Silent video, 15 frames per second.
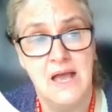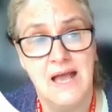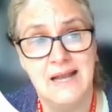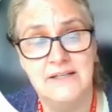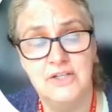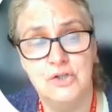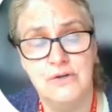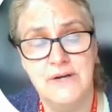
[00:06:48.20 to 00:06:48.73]

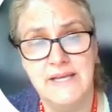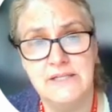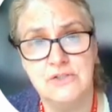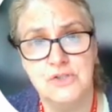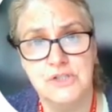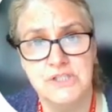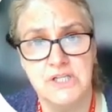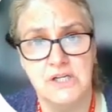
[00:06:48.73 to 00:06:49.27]
How will you
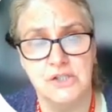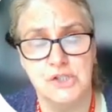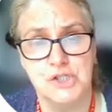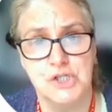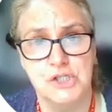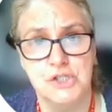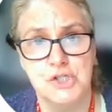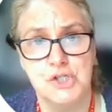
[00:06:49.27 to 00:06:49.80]

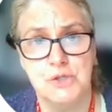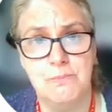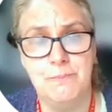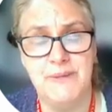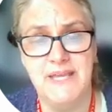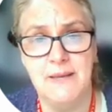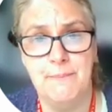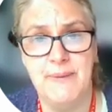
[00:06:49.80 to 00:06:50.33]
explore these
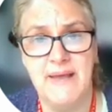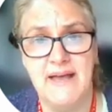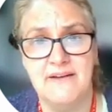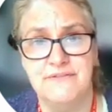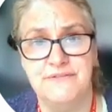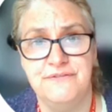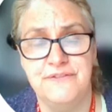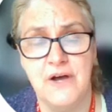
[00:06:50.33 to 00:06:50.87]

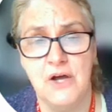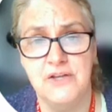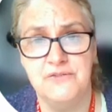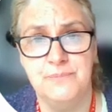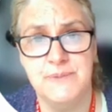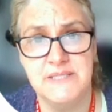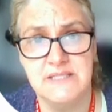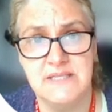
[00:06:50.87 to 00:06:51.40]
issues?
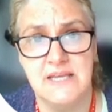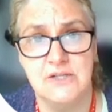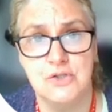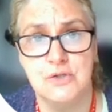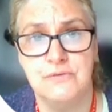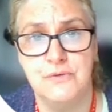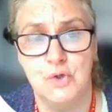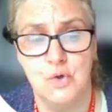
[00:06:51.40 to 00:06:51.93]

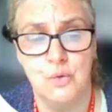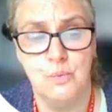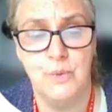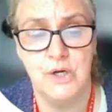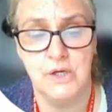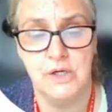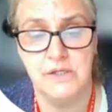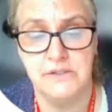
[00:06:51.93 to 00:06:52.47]
And your
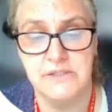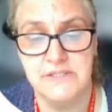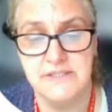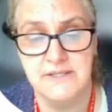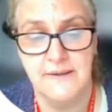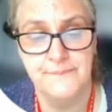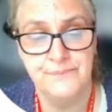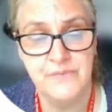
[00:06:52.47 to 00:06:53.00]

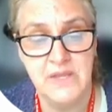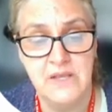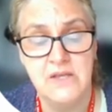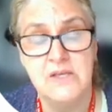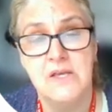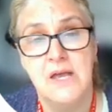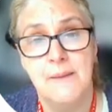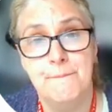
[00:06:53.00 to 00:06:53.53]
introduction
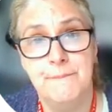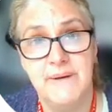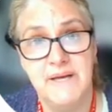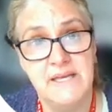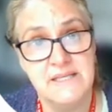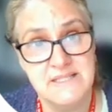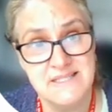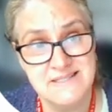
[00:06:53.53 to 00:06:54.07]
should be
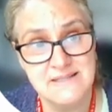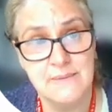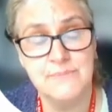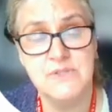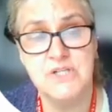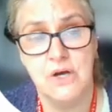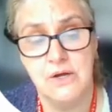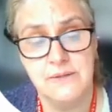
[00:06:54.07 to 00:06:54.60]
about
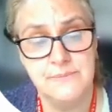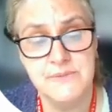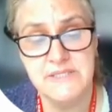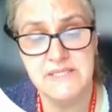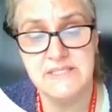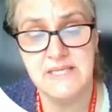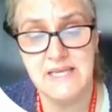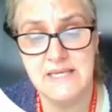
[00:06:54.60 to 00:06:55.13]

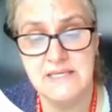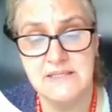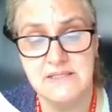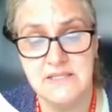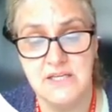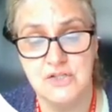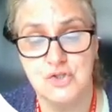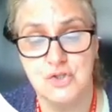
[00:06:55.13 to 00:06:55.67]
5% of your
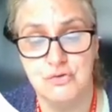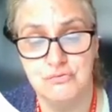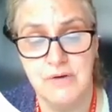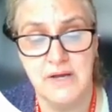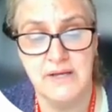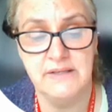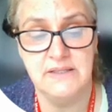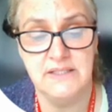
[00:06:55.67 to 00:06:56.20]

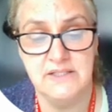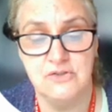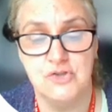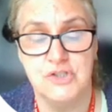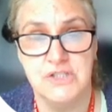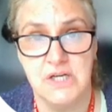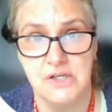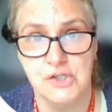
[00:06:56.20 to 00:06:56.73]
words.
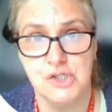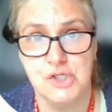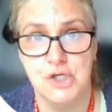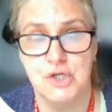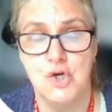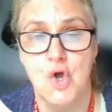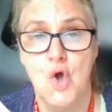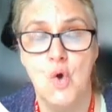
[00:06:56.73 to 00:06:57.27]

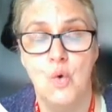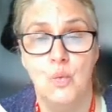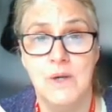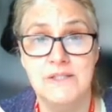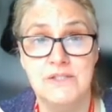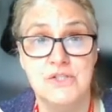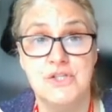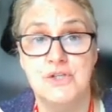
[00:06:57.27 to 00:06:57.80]
But it
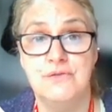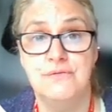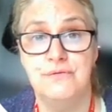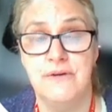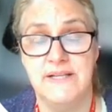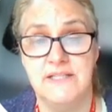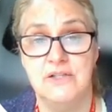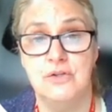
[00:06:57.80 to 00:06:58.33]

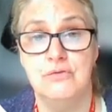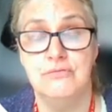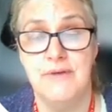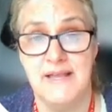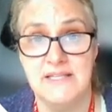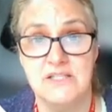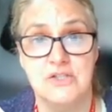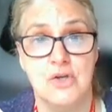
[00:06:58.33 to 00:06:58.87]
sometimes is
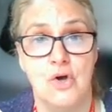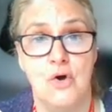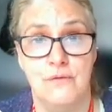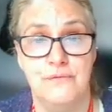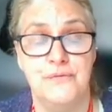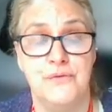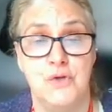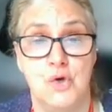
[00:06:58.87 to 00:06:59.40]
easier to
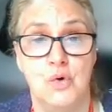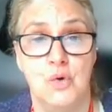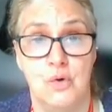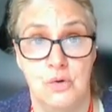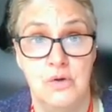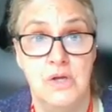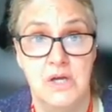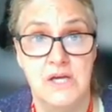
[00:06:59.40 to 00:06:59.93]
write the
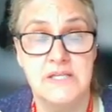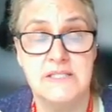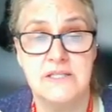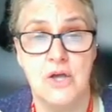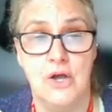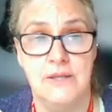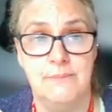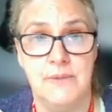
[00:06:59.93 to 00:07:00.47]

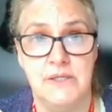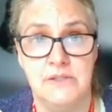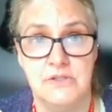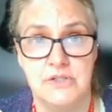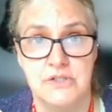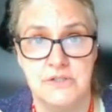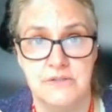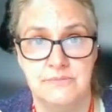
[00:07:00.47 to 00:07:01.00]
introduction
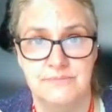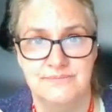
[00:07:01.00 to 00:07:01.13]
once